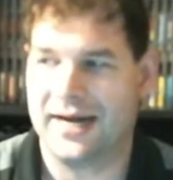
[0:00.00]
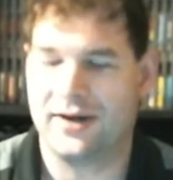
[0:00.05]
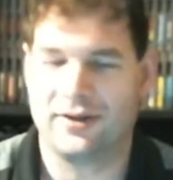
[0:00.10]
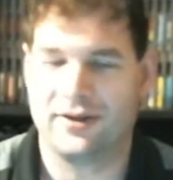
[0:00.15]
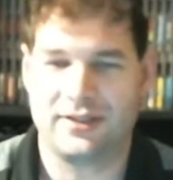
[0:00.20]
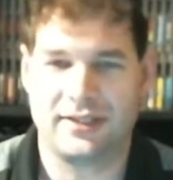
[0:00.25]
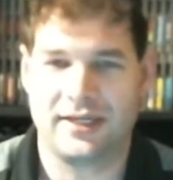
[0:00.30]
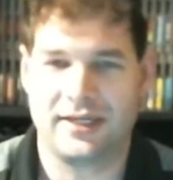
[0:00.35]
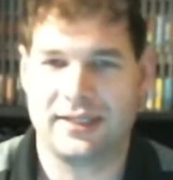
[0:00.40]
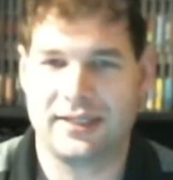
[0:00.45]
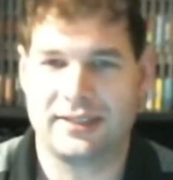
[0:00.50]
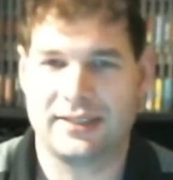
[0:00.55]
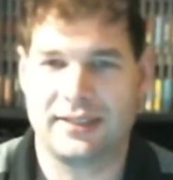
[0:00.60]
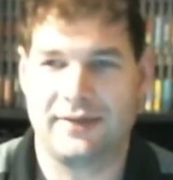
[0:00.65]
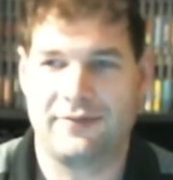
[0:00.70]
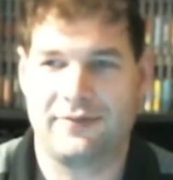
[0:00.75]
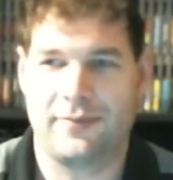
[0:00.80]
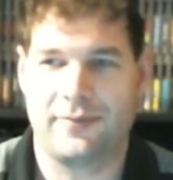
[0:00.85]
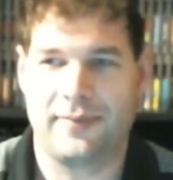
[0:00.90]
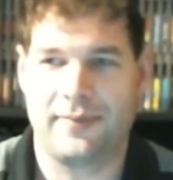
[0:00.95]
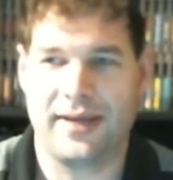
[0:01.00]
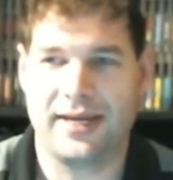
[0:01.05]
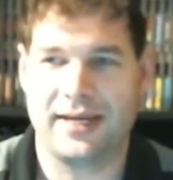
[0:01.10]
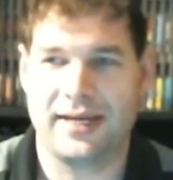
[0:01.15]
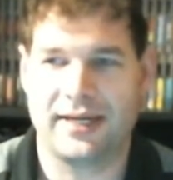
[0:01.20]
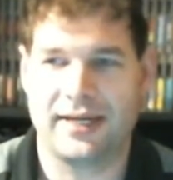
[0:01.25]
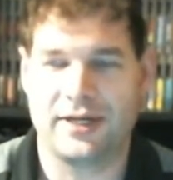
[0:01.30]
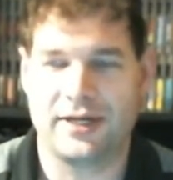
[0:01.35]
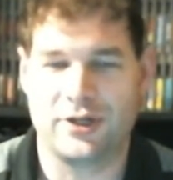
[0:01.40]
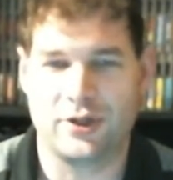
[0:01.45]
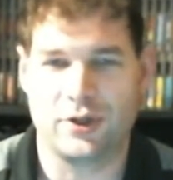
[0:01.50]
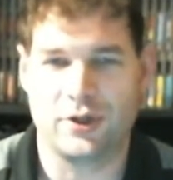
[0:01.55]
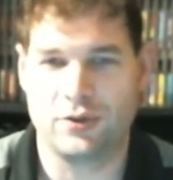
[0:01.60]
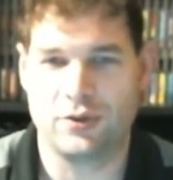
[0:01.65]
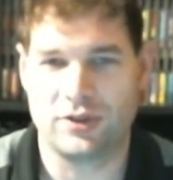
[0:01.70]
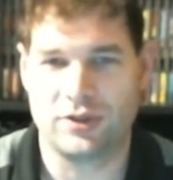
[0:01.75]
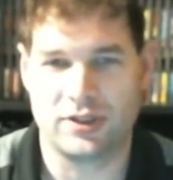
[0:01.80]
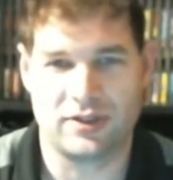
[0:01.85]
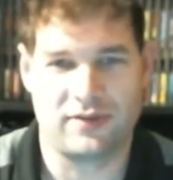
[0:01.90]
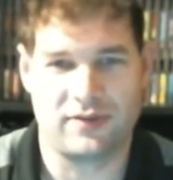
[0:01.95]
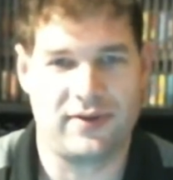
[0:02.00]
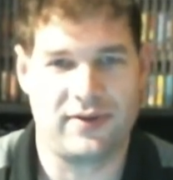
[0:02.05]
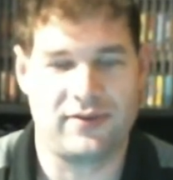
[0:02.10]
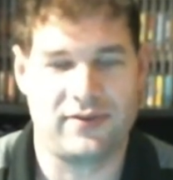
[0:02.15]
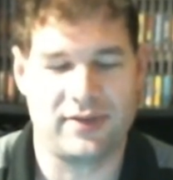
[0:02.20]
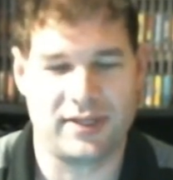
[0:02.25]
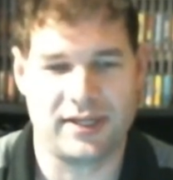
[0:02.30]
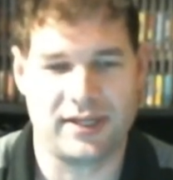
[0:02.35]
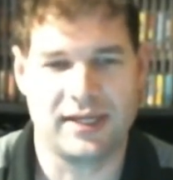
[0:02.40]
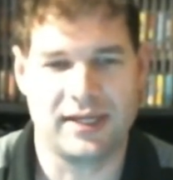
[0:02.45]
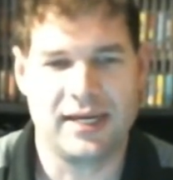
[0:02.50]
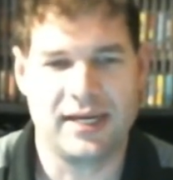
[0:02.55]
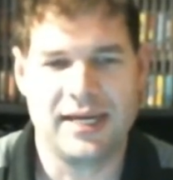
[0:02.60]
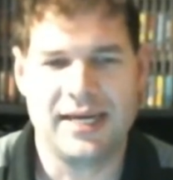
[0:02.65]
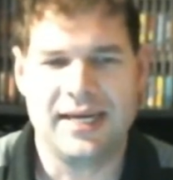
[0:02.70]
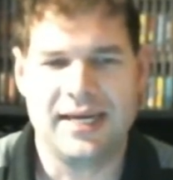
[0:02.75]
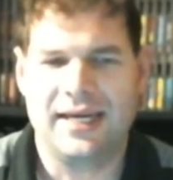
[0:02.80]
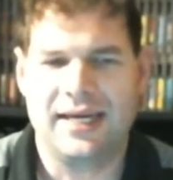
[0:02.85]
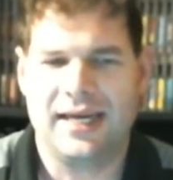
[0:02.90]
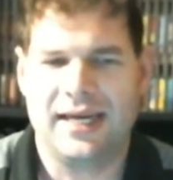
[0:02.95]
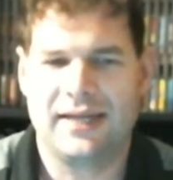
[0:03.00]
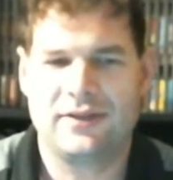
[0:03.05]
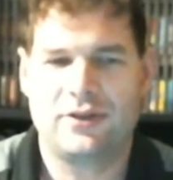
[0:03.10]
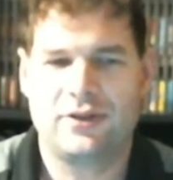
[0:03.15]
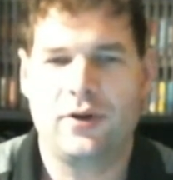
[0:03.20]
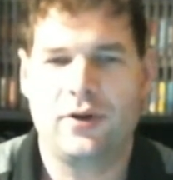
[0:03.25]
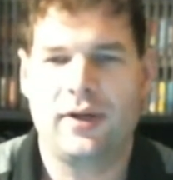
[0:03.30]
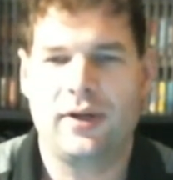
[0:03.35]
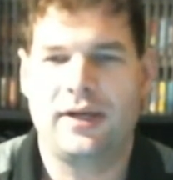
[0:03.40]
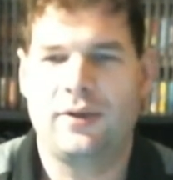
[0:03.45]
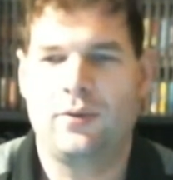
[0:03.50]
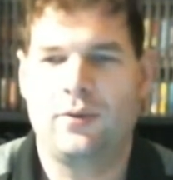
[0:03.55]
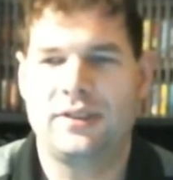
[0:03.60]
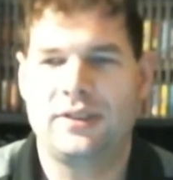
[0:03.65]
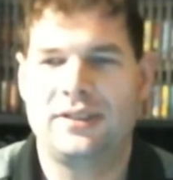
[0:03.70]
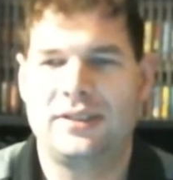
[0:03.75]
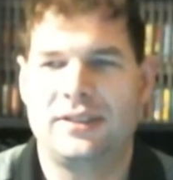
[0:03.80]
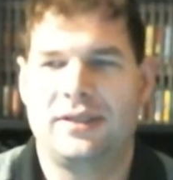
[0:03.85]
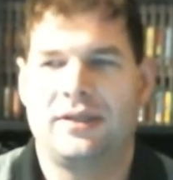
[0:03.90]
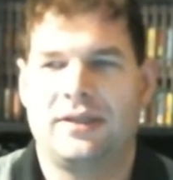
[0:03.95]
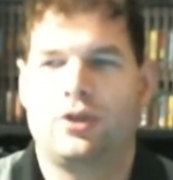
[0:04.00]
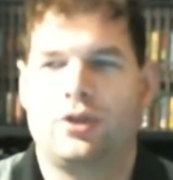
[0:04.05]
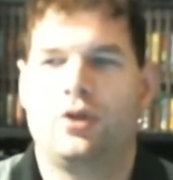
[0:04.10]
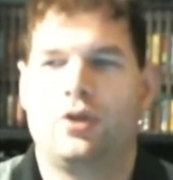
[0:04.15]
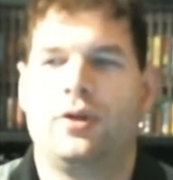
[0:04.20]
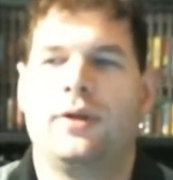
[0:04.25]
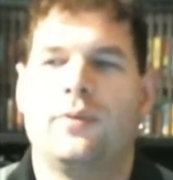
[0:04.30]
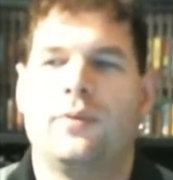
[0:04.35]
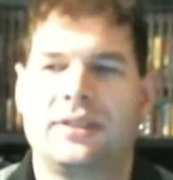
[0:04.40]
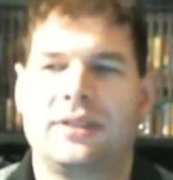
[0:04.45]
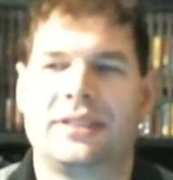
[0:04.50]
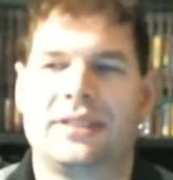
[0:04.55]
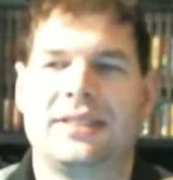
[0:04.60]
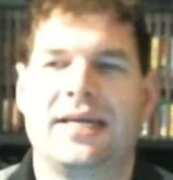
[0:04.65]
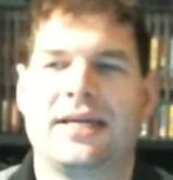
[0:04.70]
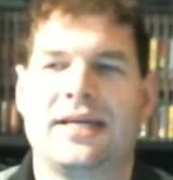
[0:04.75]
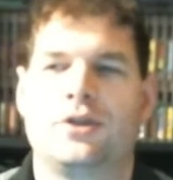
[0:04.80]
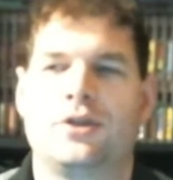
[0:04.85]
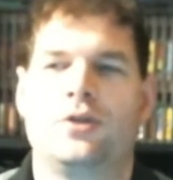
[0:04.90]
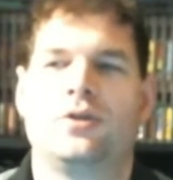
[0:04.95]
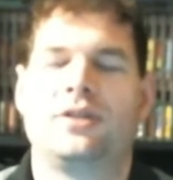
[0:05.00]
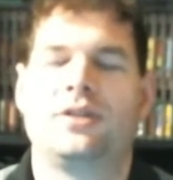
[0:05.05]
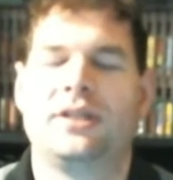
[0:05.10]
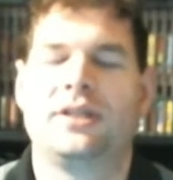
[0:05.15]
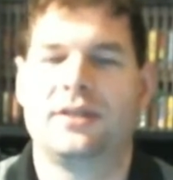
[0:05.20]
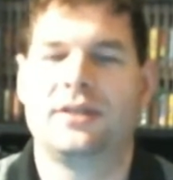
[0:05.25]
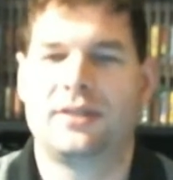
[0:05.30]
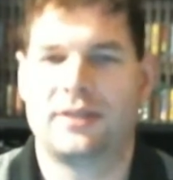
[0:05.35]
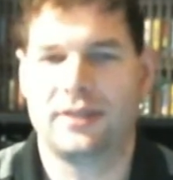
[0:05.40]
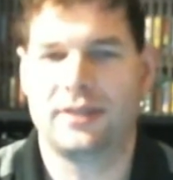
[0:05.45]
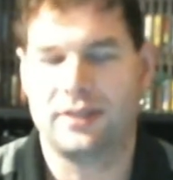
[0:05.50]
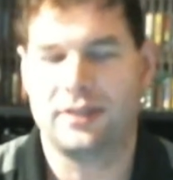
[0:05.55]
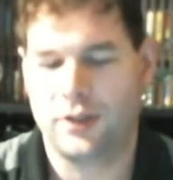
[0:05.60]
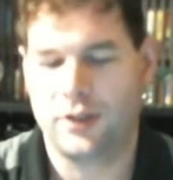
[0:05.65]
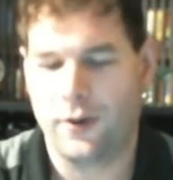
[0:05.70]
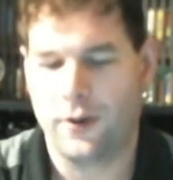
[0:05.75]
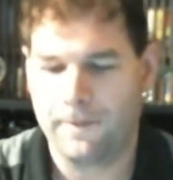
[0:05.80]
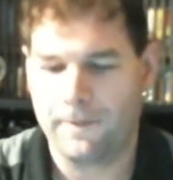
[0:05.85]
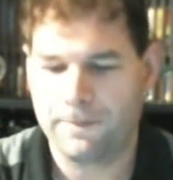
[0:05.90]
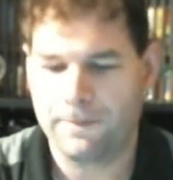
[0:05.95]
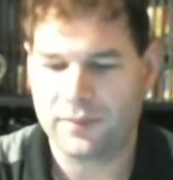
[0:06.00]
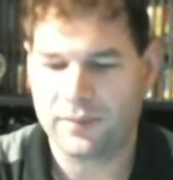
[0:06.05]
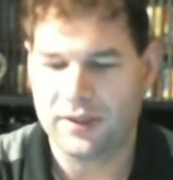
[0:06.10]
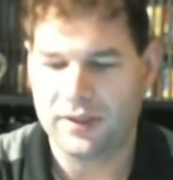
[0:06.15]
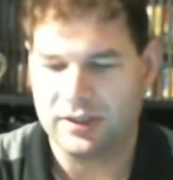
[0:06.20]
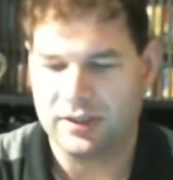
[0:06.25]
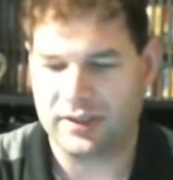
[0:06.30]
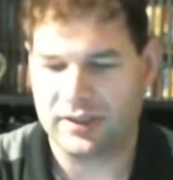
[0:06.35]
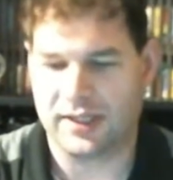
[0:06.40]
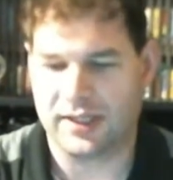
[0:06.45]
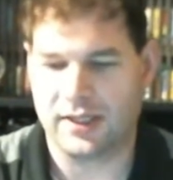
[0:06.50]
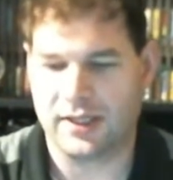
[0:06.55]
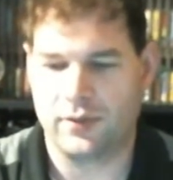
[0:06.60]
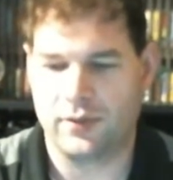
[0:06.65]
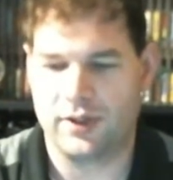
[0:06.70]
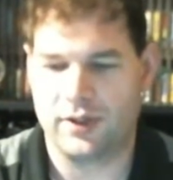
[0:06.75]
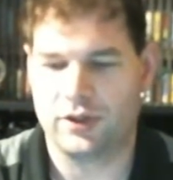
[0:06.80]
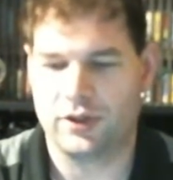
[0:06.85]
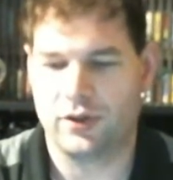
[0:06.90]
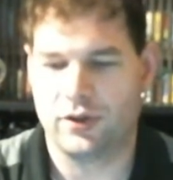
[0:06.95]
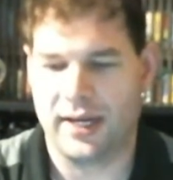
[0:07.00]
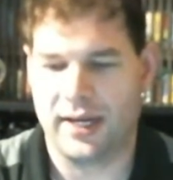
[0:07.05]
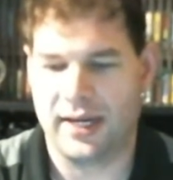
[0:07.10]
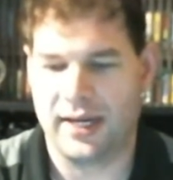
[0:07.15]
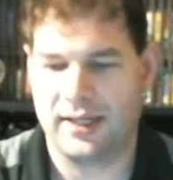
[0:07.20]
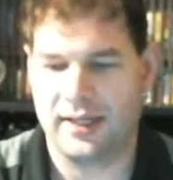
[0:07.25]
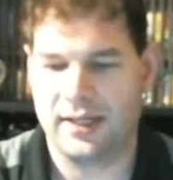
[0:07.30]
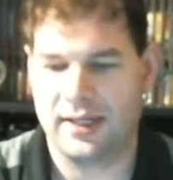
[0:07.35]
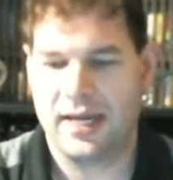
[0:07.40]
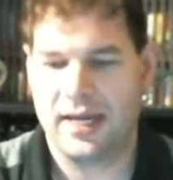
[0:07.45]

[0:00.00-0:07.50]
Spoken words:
scene except for making a nuisance of everything? And it wasn't taken too seriously. So just like the original, and